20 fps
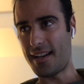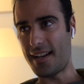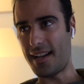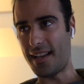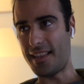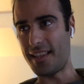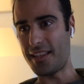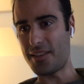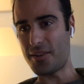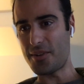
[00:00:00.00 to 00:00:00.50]

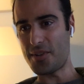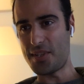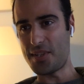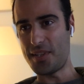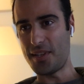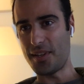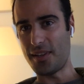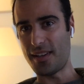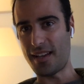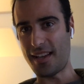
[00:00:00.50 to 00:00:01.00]
I think it's
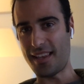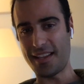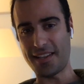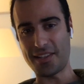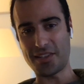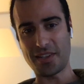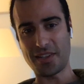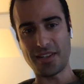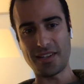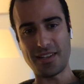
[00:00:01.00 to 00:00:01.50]

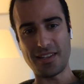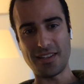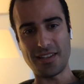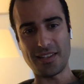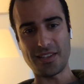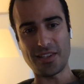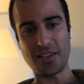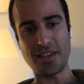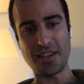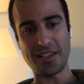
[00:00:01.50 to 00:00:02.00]

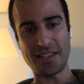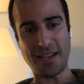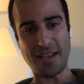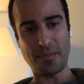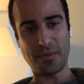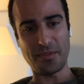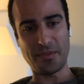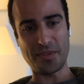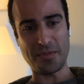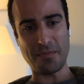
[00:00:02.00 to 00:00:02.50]
a good
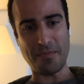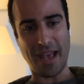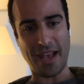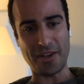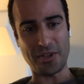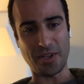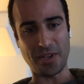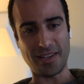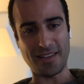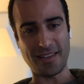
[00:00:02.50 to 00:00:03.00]
example of some
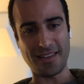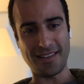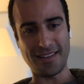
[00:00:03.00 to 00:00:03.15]
magic.